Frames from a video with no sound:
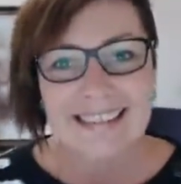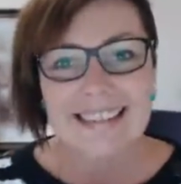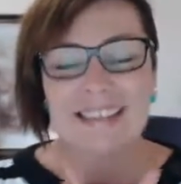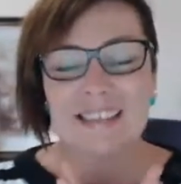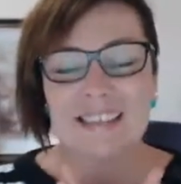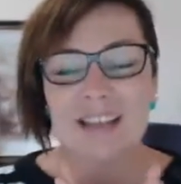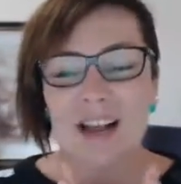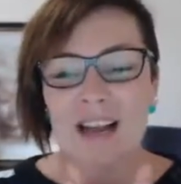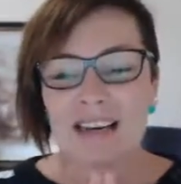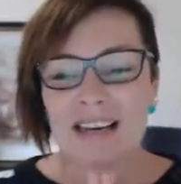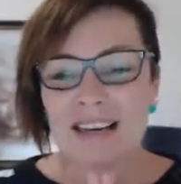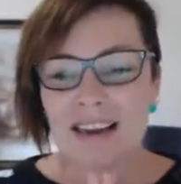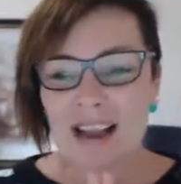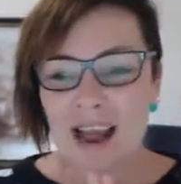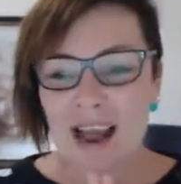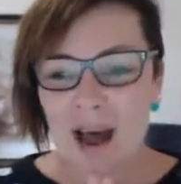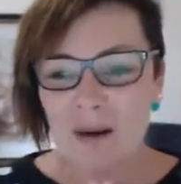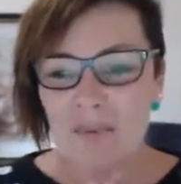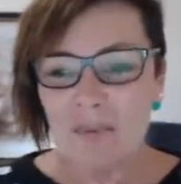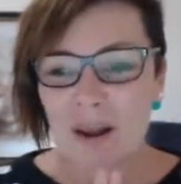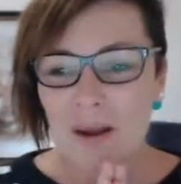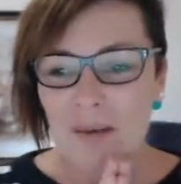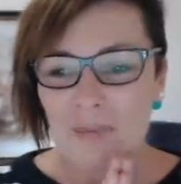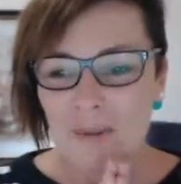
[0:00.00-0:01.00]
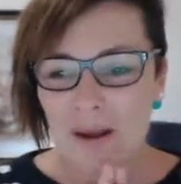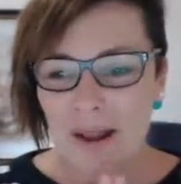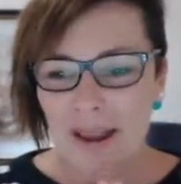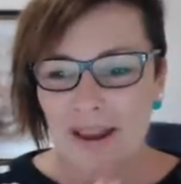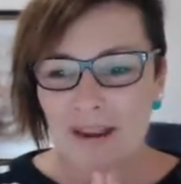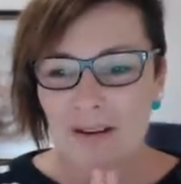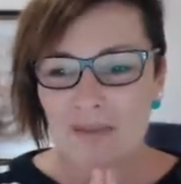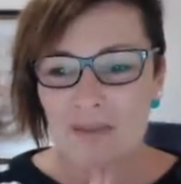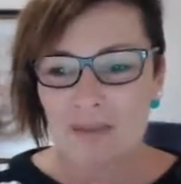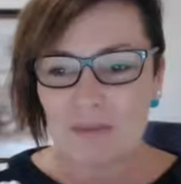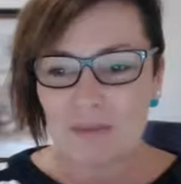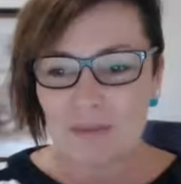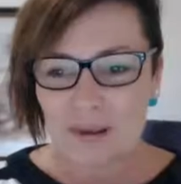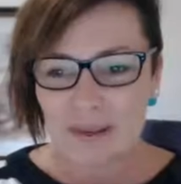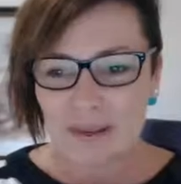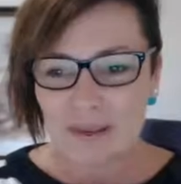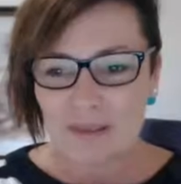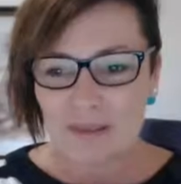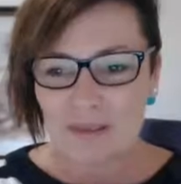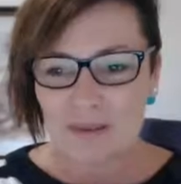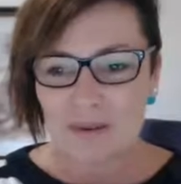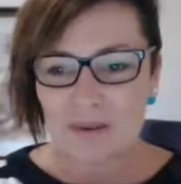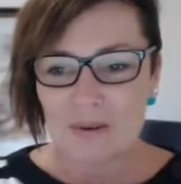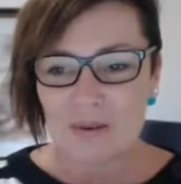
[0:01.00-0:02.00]
signing up and paying for money
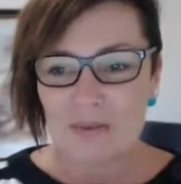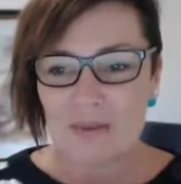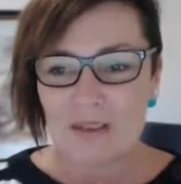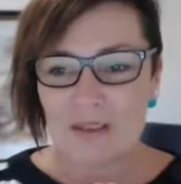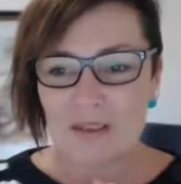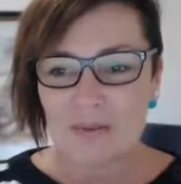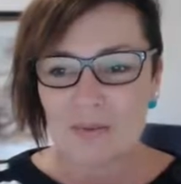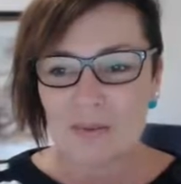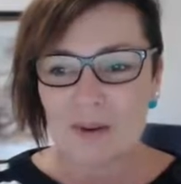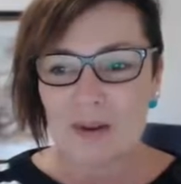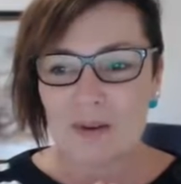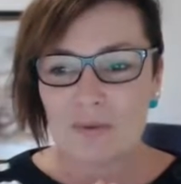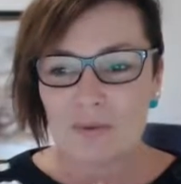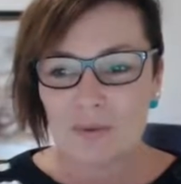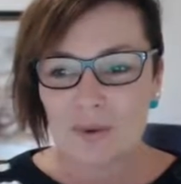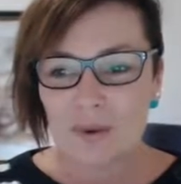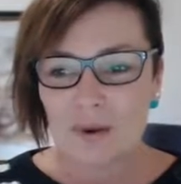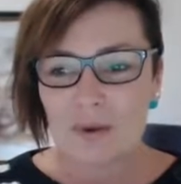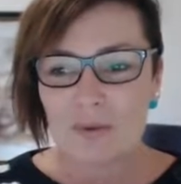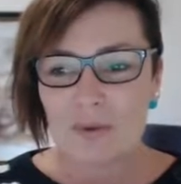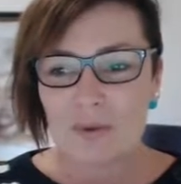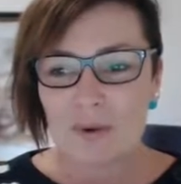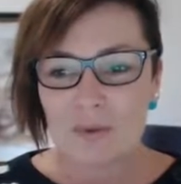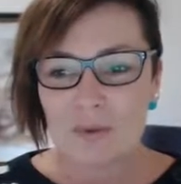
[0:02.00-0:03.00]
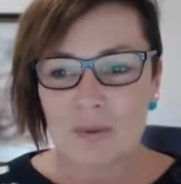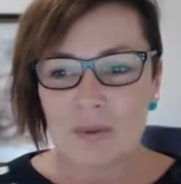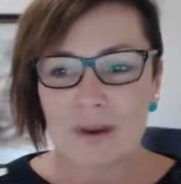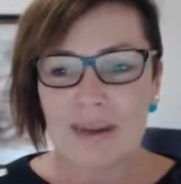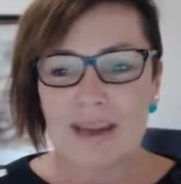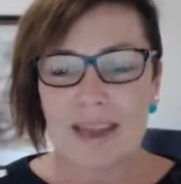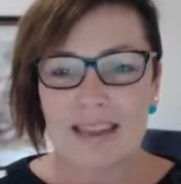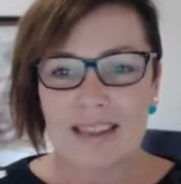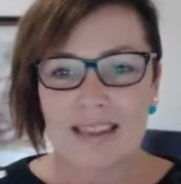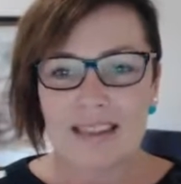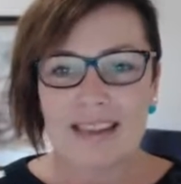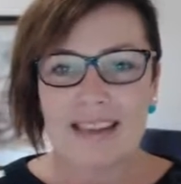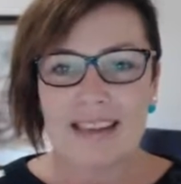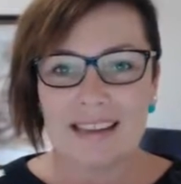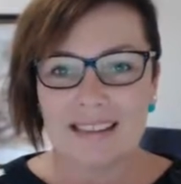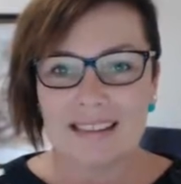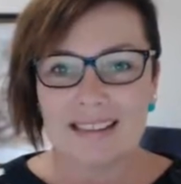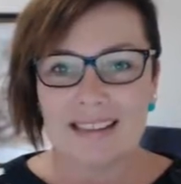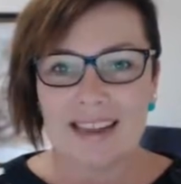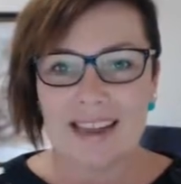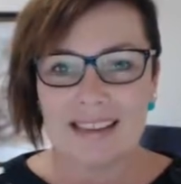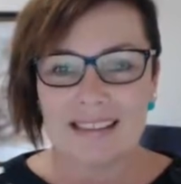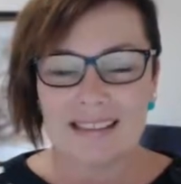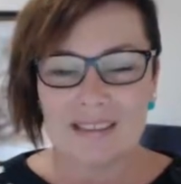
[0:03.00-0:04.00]
school. This week flowed with work and the
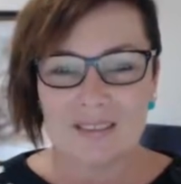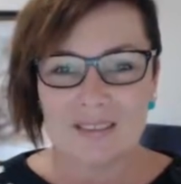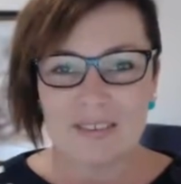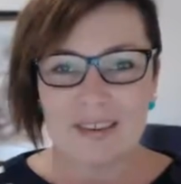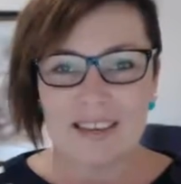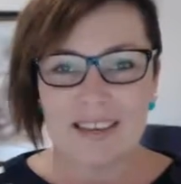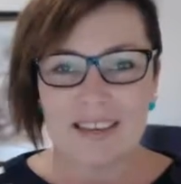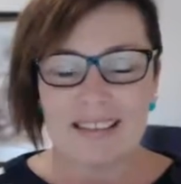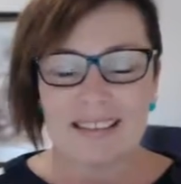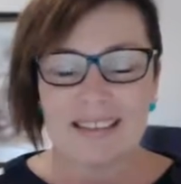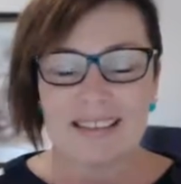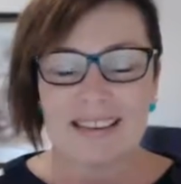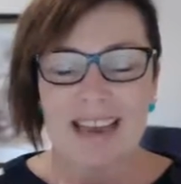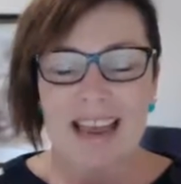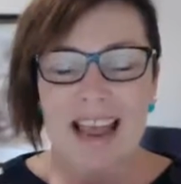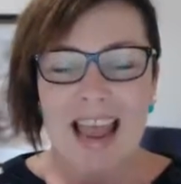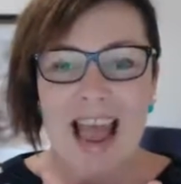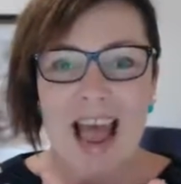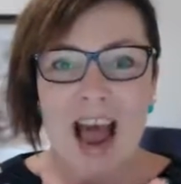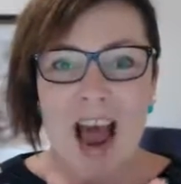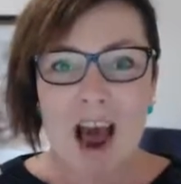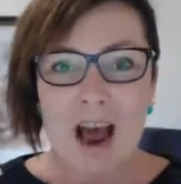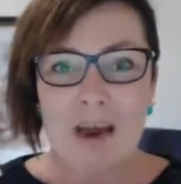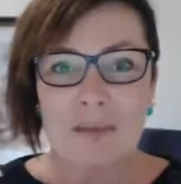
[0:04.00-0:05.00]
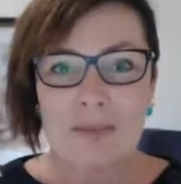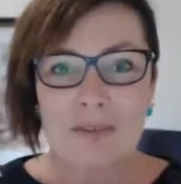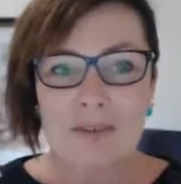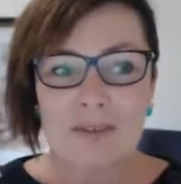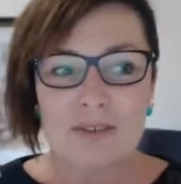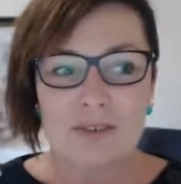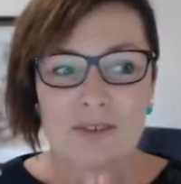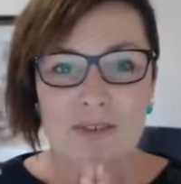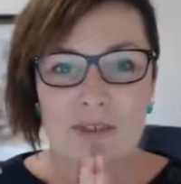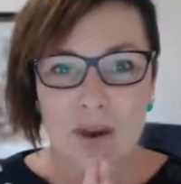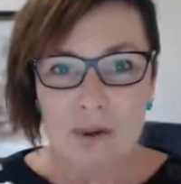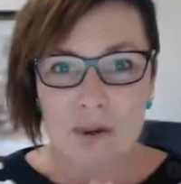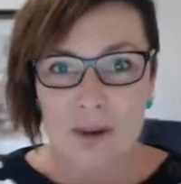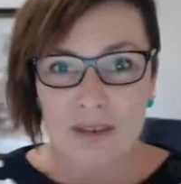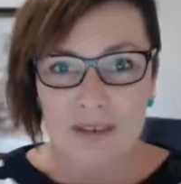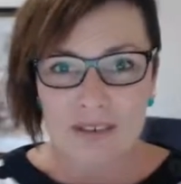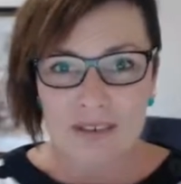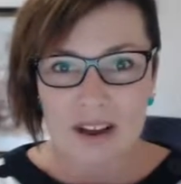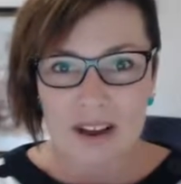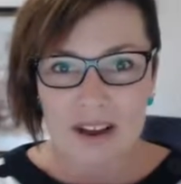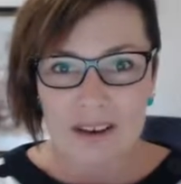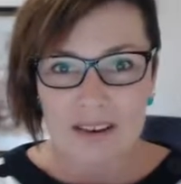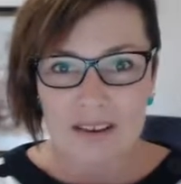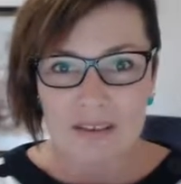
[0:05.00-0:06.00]
kids' activities. I'm so
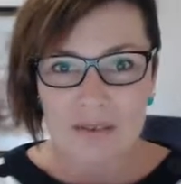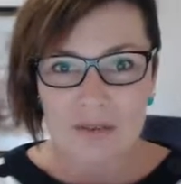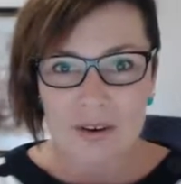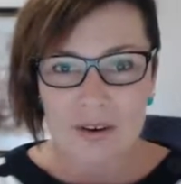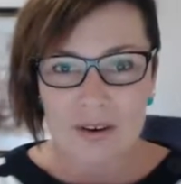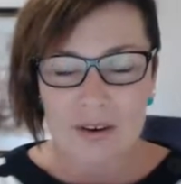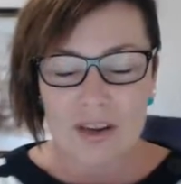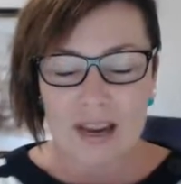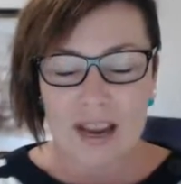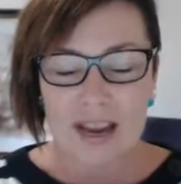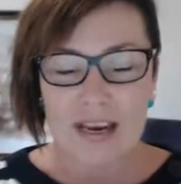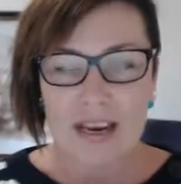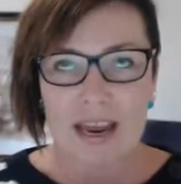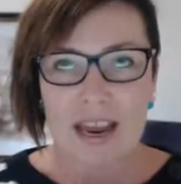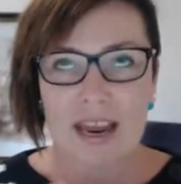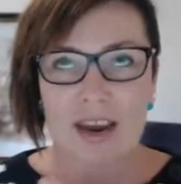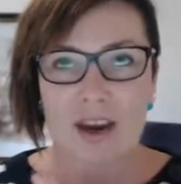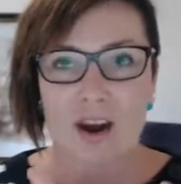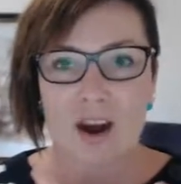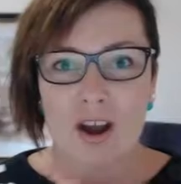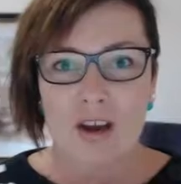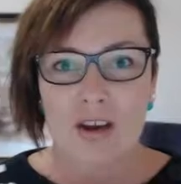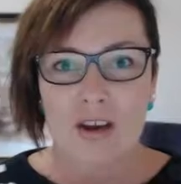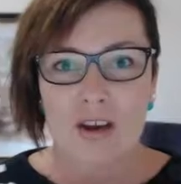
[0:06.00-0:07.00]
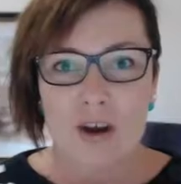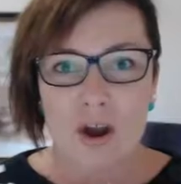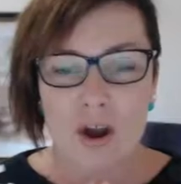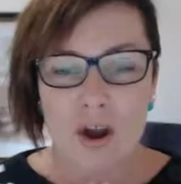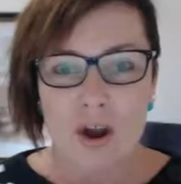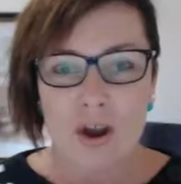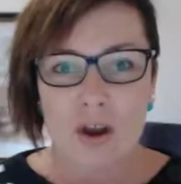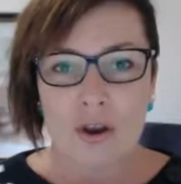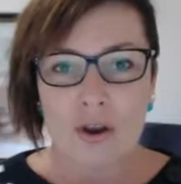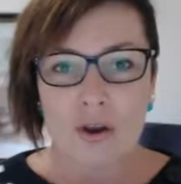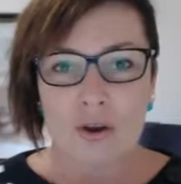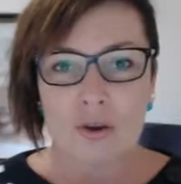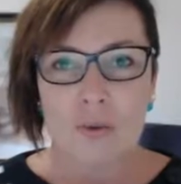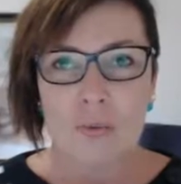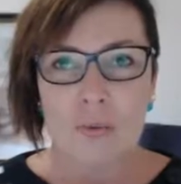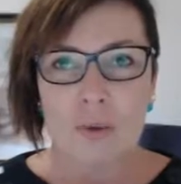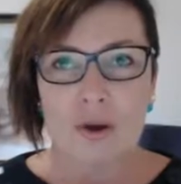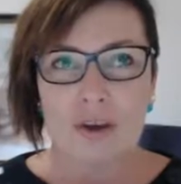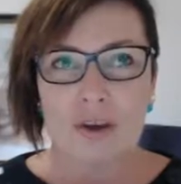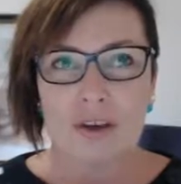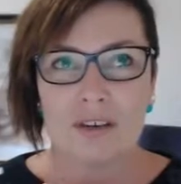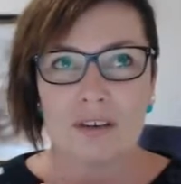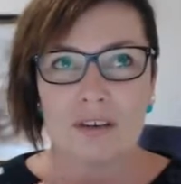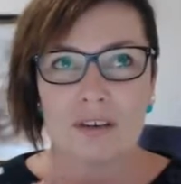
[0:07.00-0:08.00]
excited for you, Kate, and I know
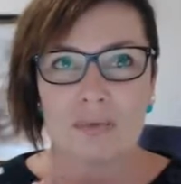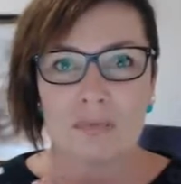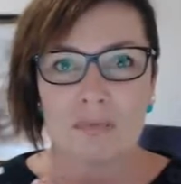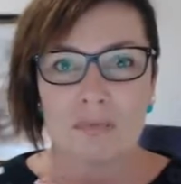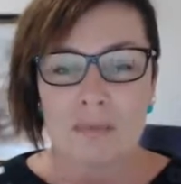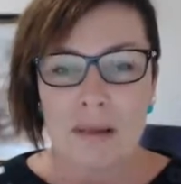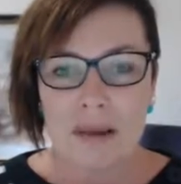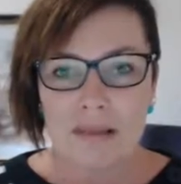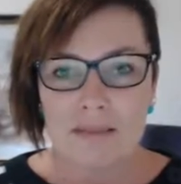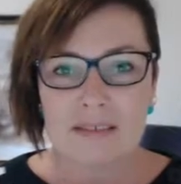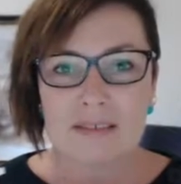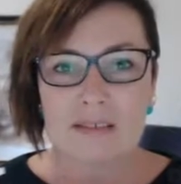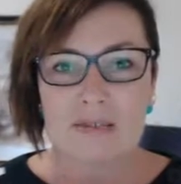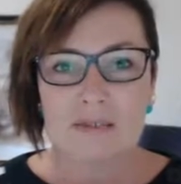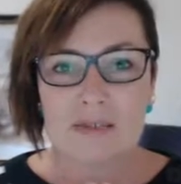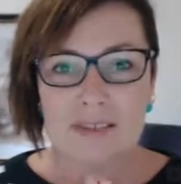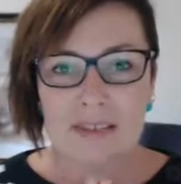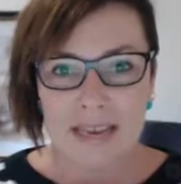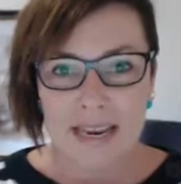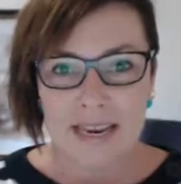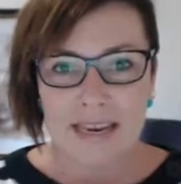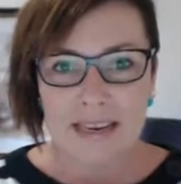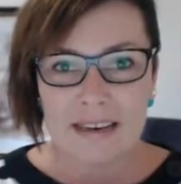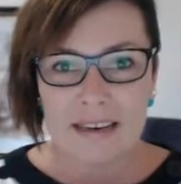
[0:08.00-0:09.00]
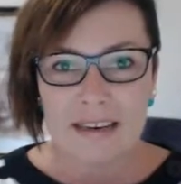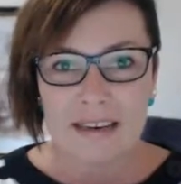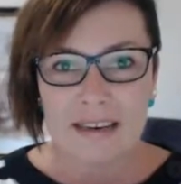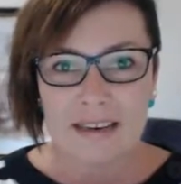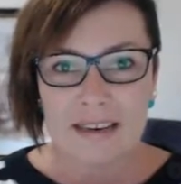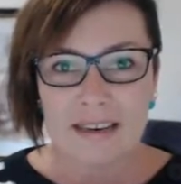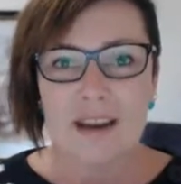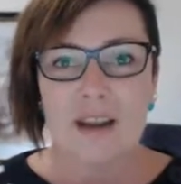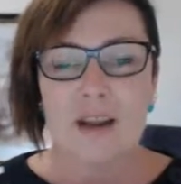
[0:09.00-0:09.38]
what it must have taken